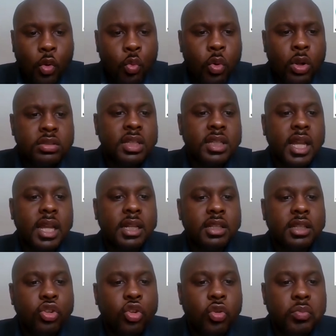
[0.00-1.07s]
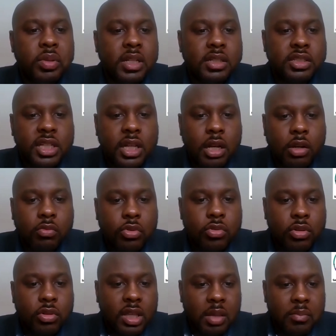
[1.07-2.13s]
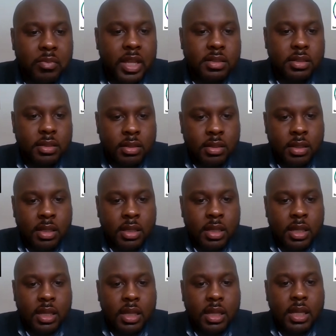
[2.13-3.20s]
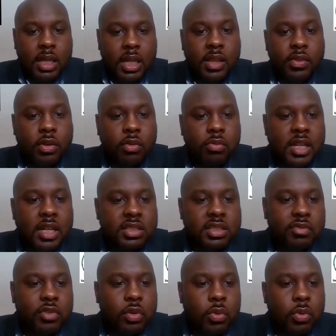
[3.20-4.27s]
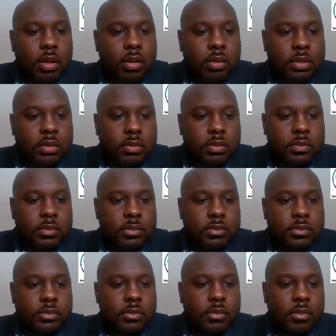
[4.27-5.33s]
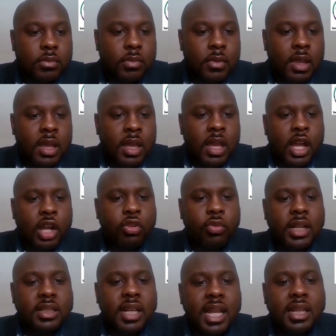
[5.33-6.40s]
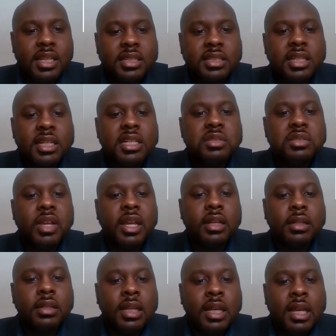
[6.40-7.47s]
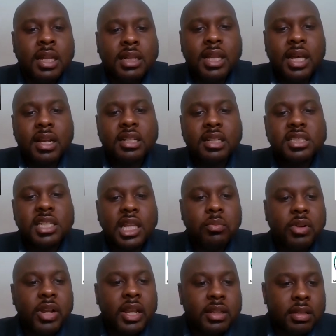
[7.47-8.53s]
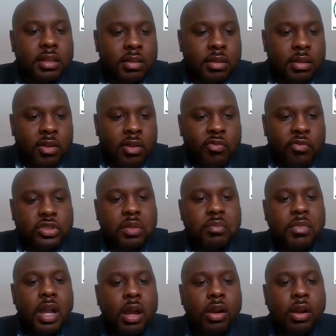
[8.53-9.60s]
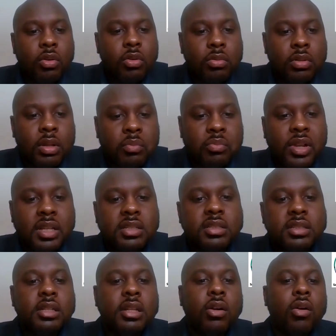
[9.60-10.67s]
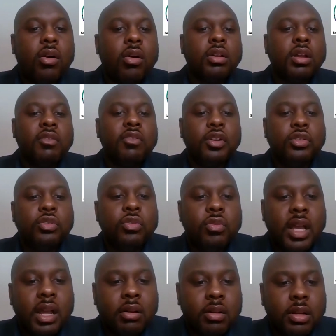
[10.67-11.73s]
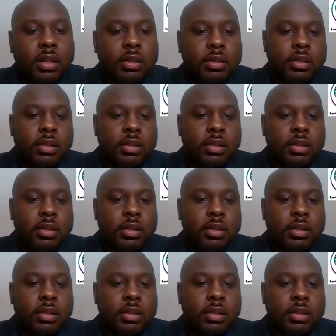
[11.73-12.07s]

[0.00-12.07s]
Once again, the Nubians shall rule Kemet and the rest of the world. A great day this is, men. Let us celebrate, for tomorrow brings the dawn of a new era.